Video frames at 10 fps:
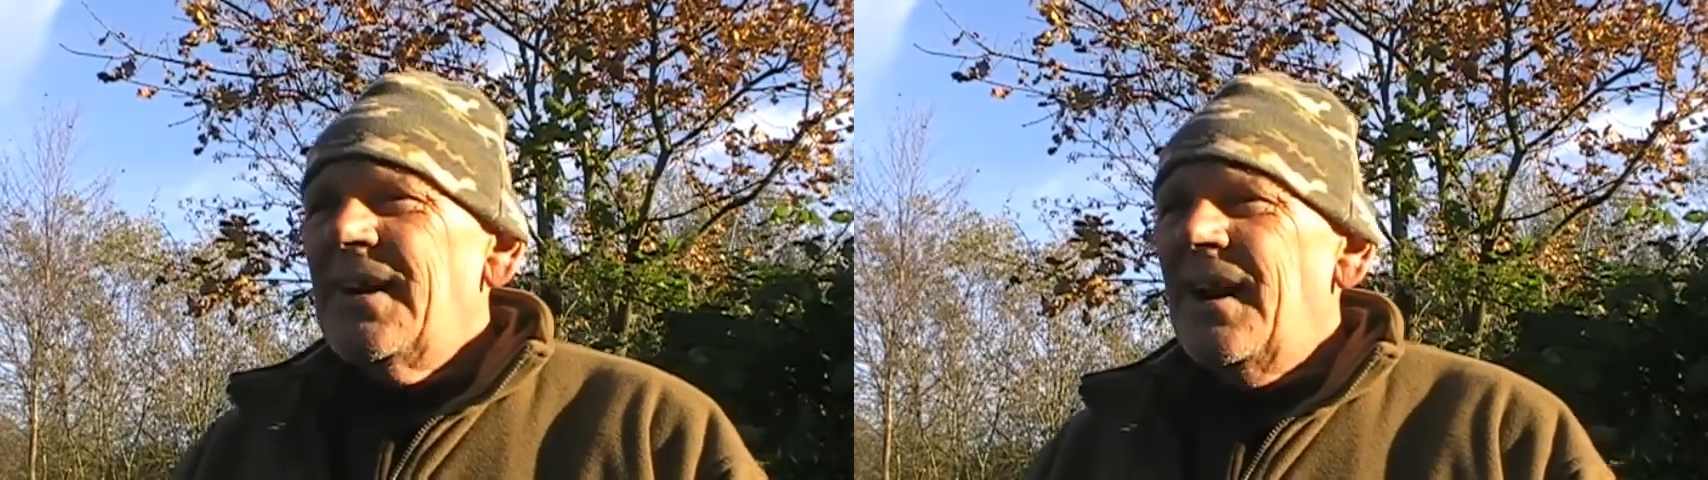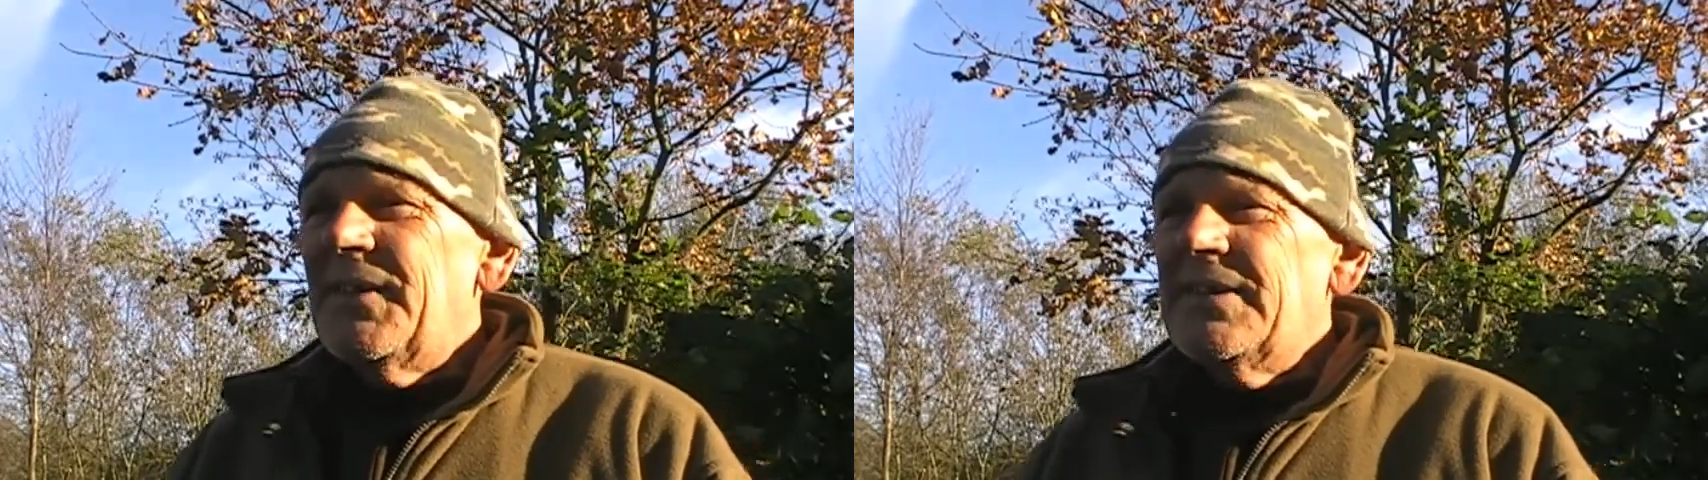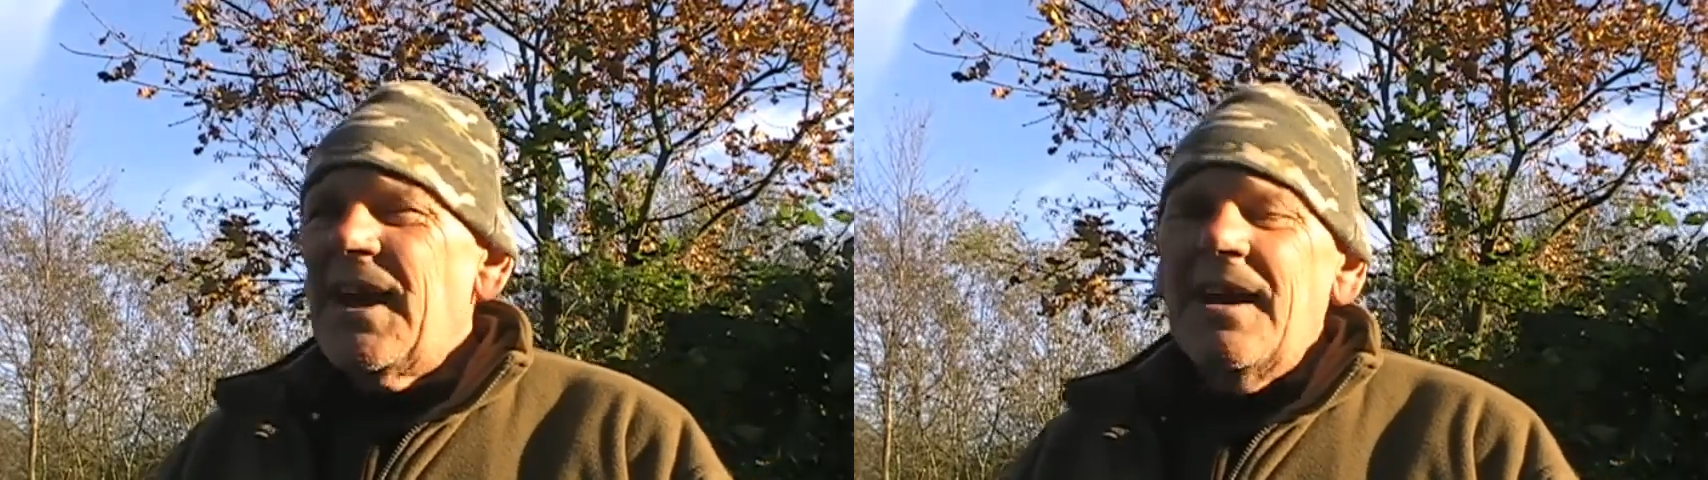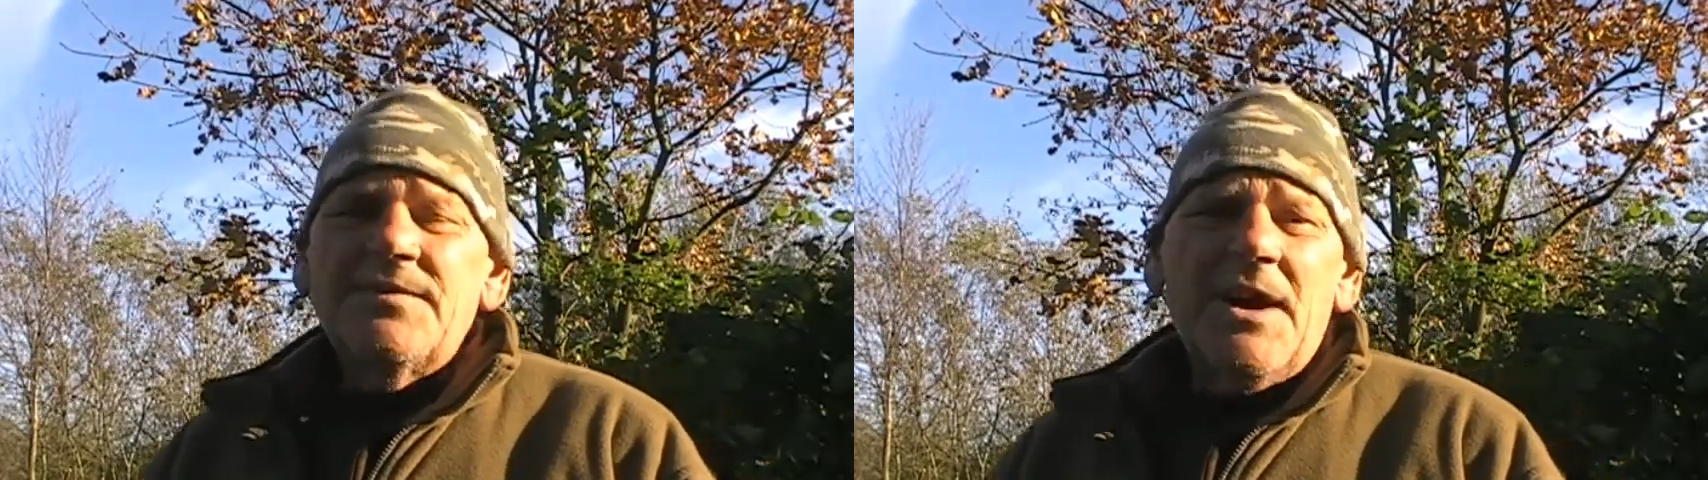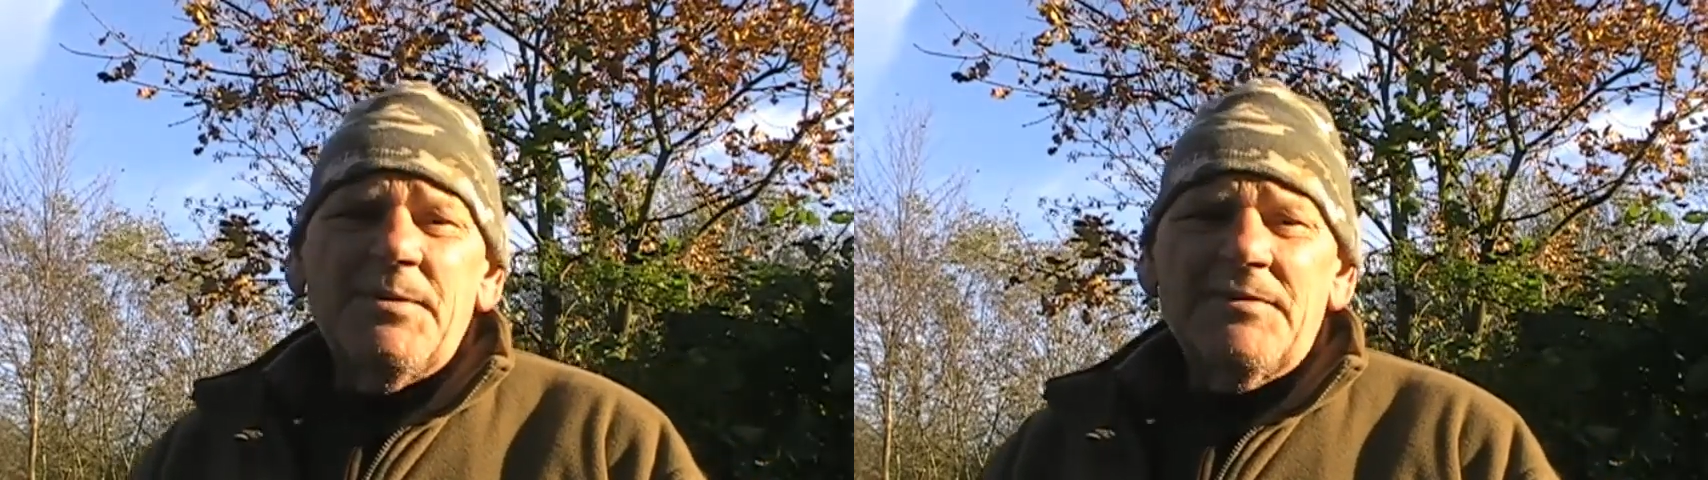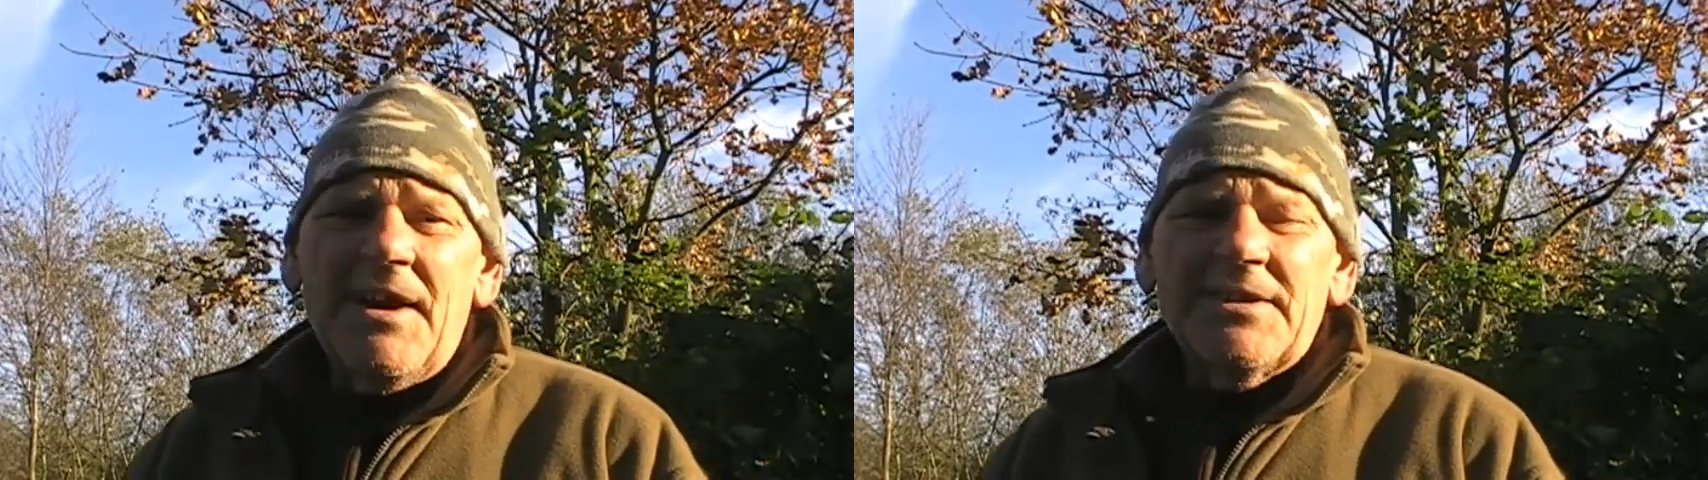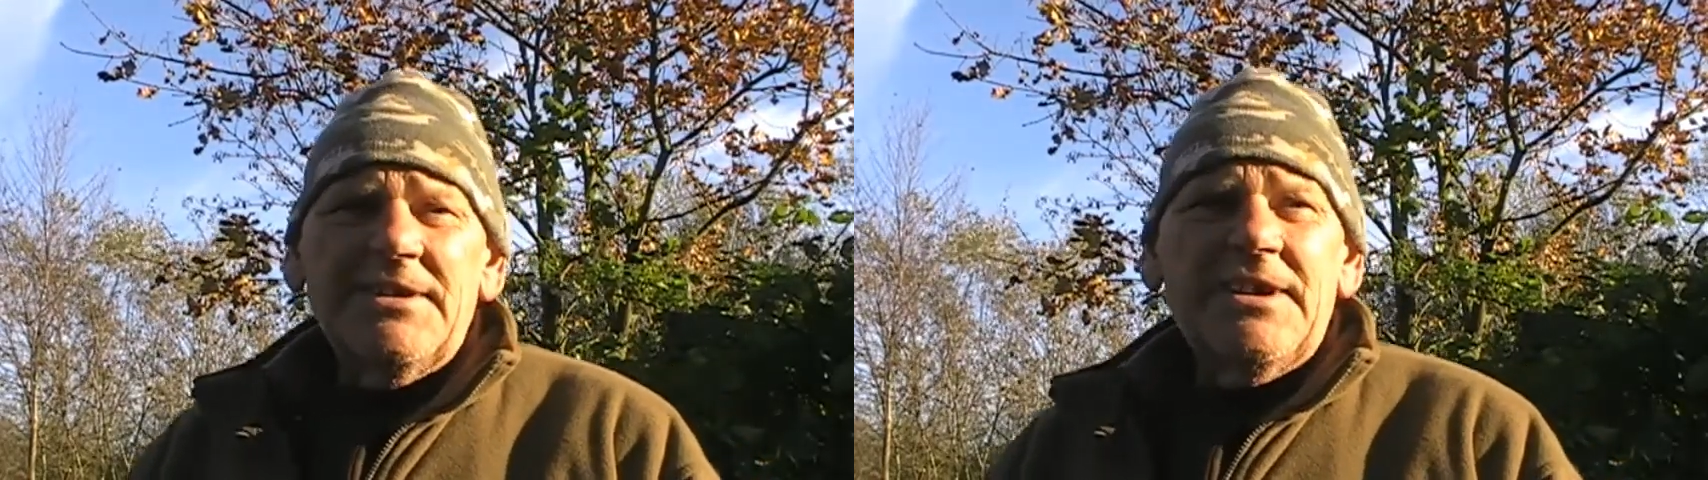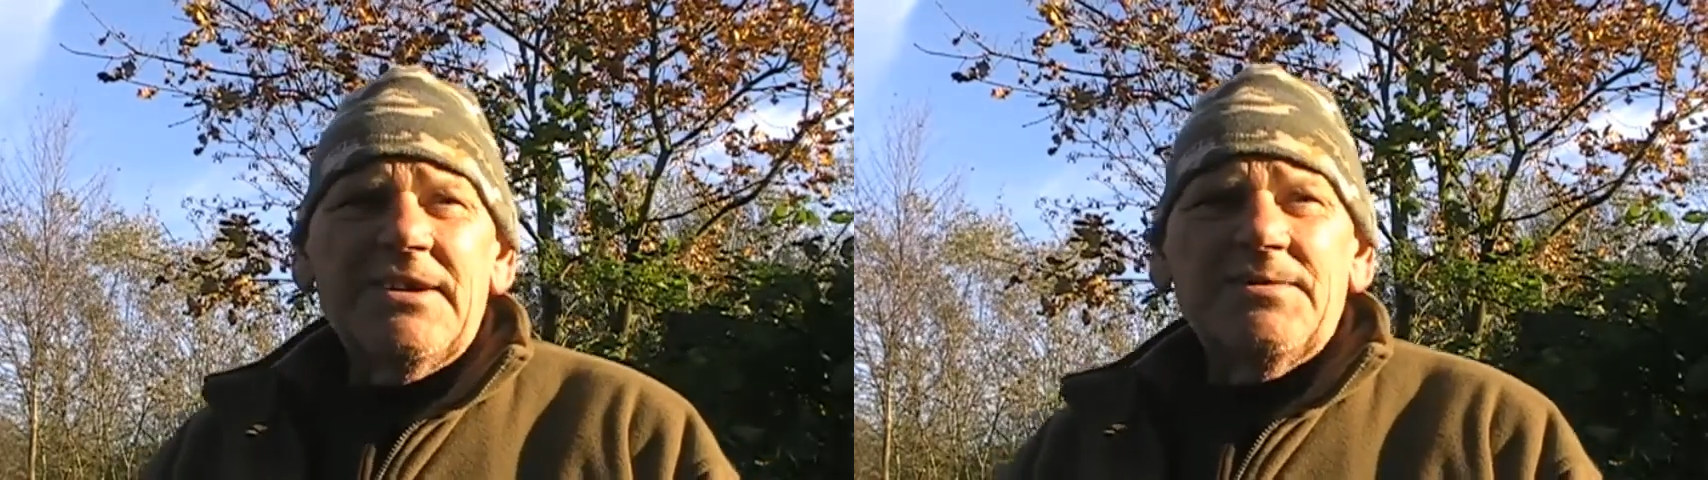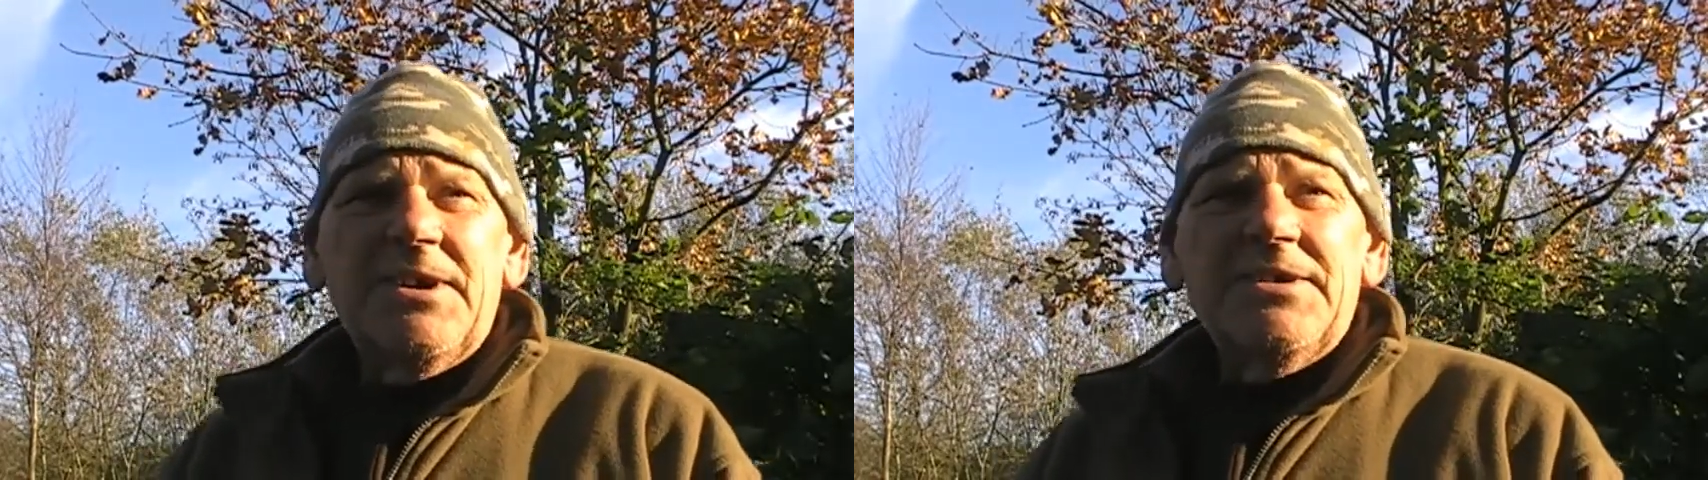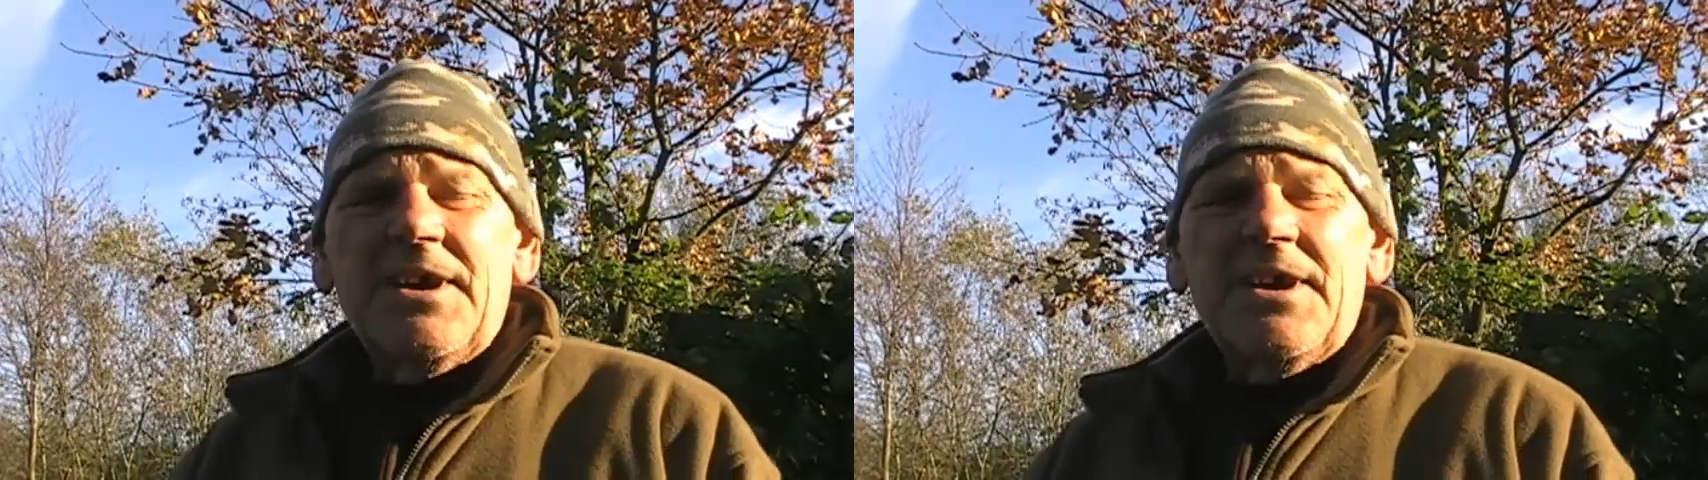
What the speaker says: I think Dave's up at Ruxley next week,